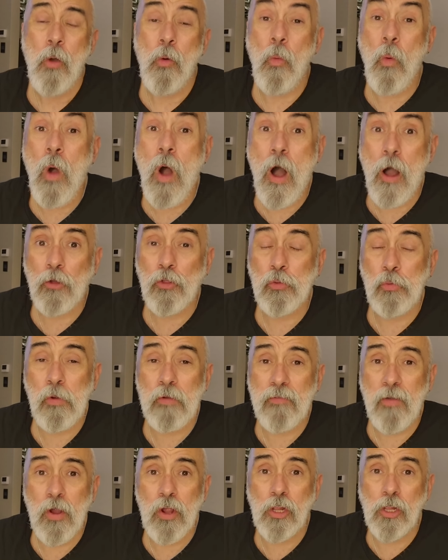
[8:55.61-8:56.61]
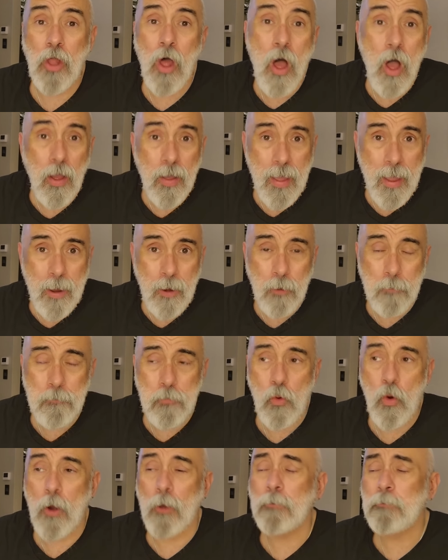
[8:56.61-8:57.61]
walk through a very long
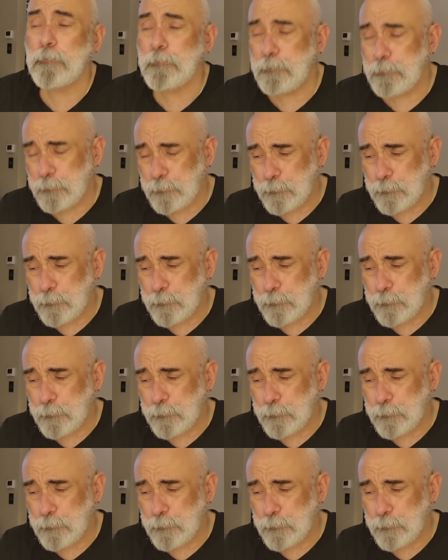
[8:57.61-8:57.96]
airport.